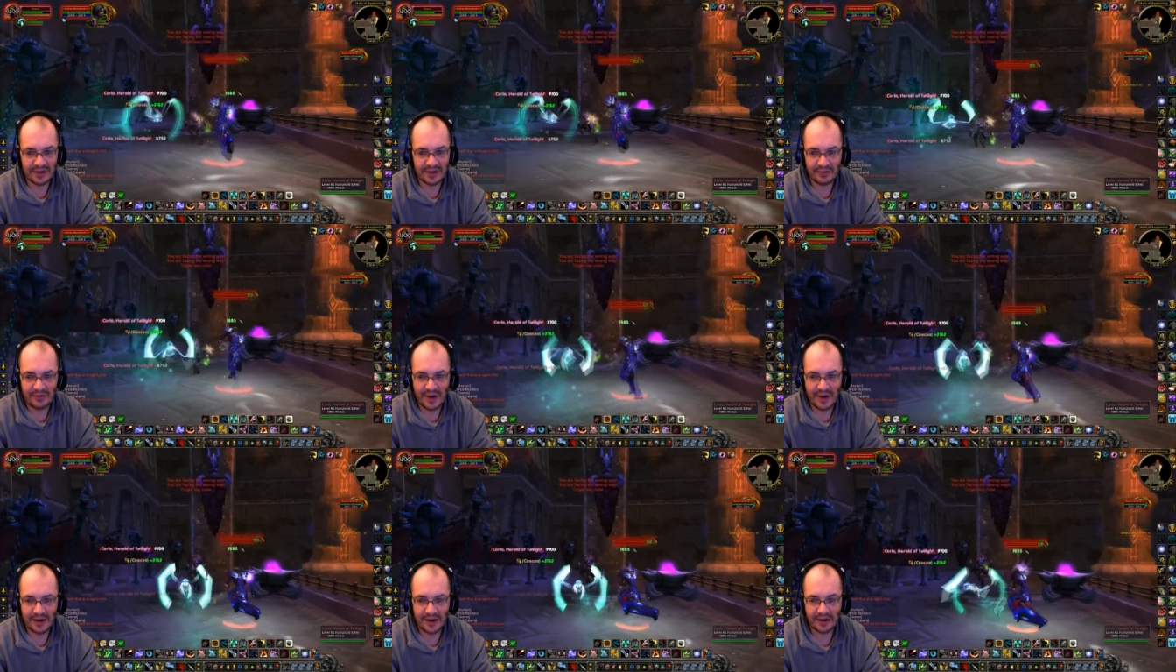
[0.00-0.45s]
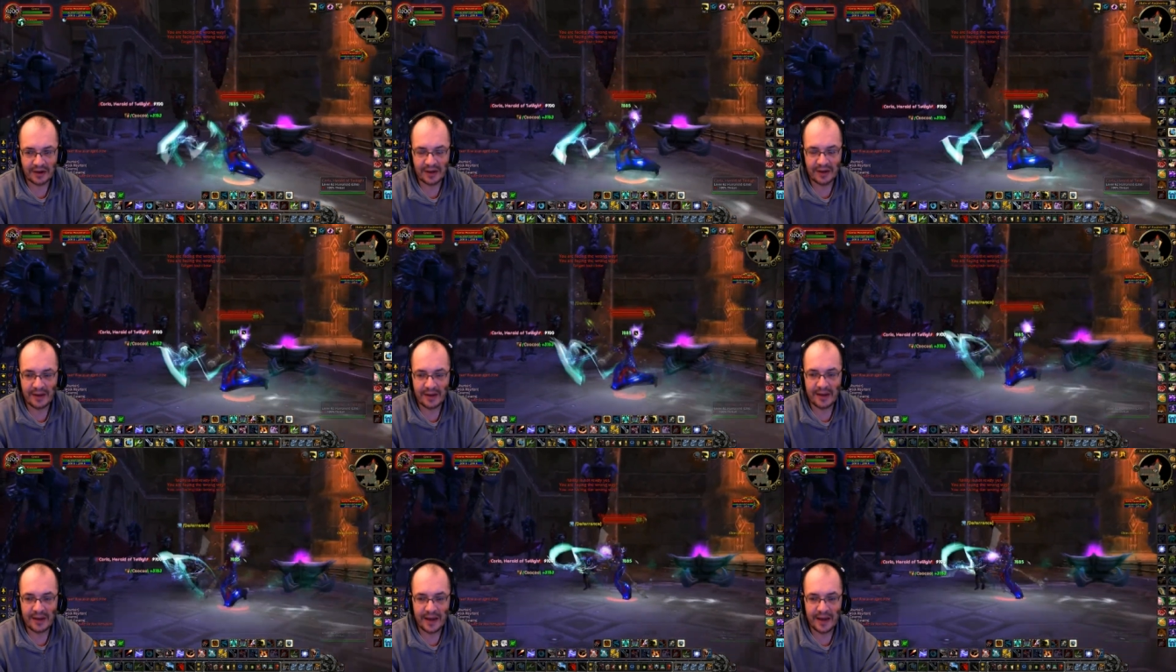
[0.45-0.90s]
I'm still
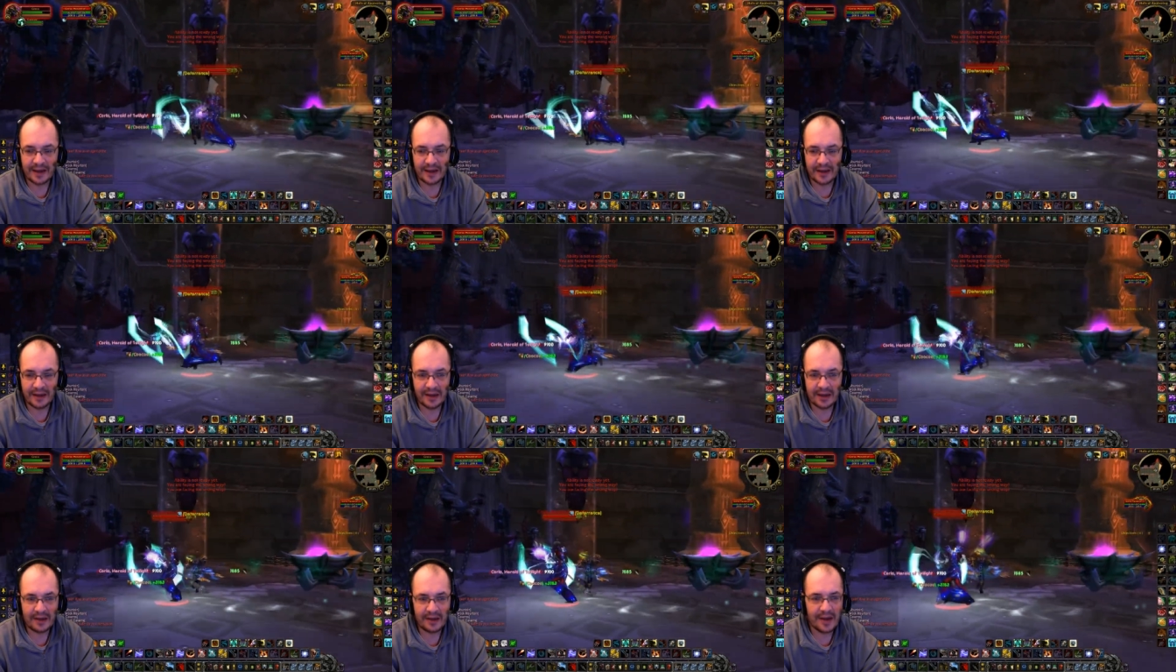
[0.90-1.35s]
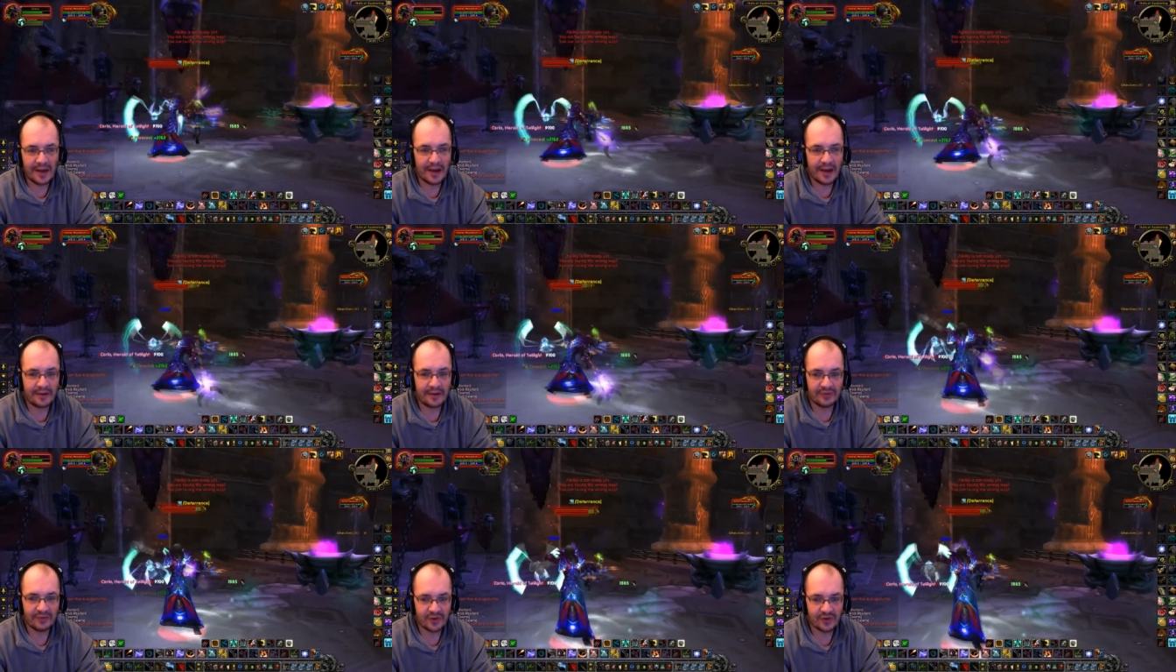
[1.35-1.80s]
running, and get
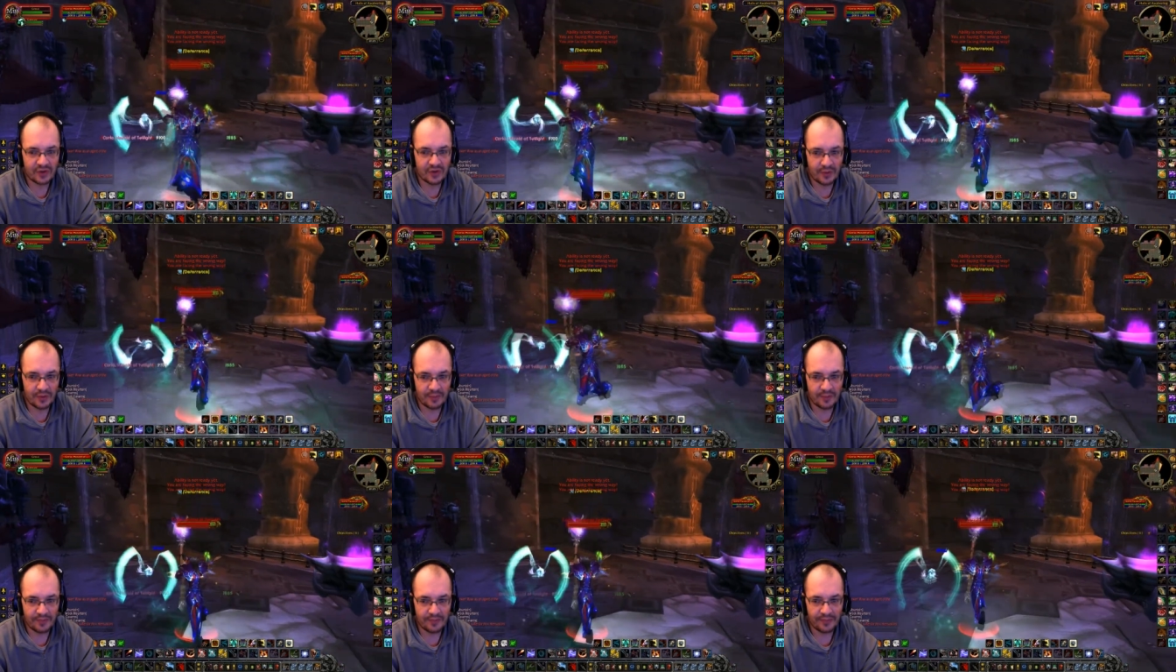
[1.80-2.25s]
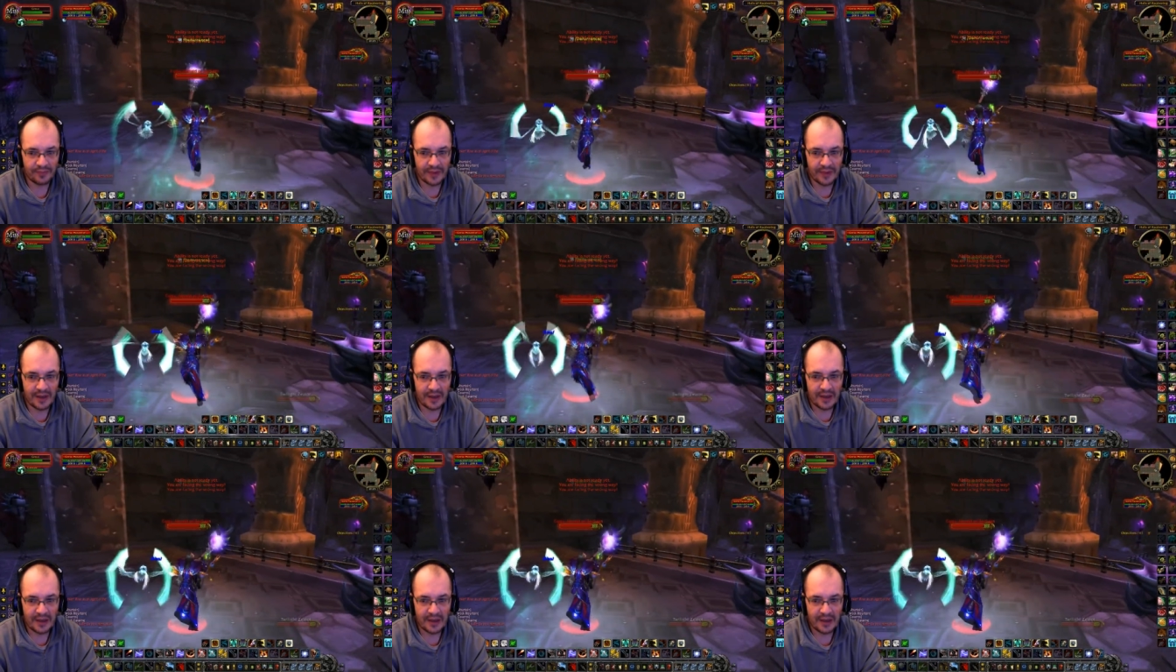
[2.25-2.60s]
her out of this room.